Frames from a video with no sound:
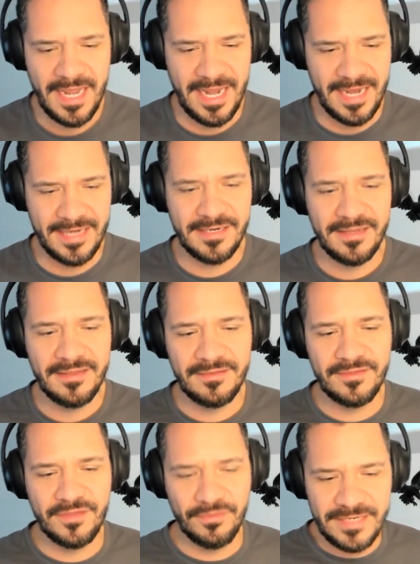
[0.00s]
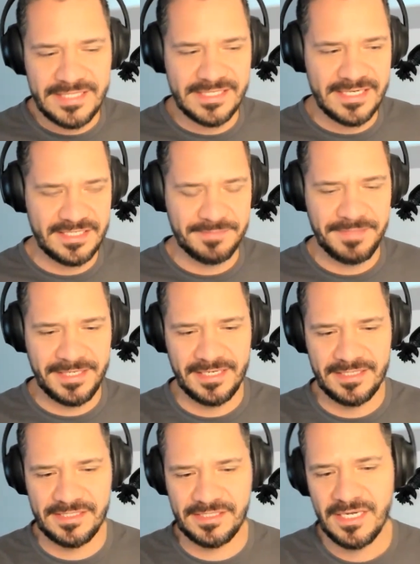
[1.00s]
And the reason is
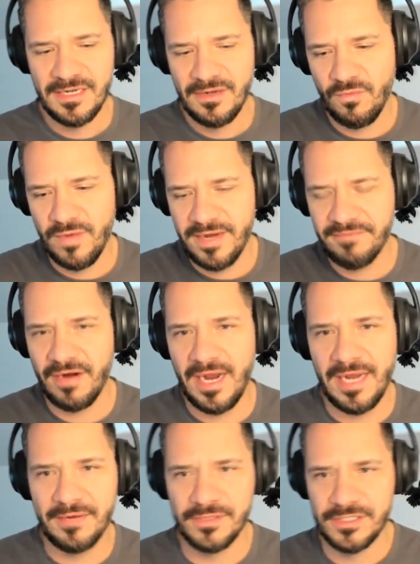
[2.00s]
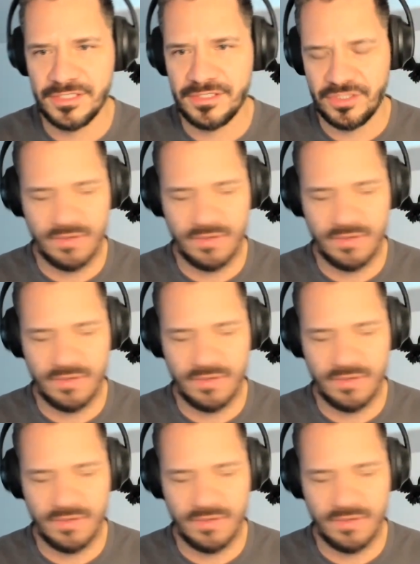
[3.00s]
because whenever I was,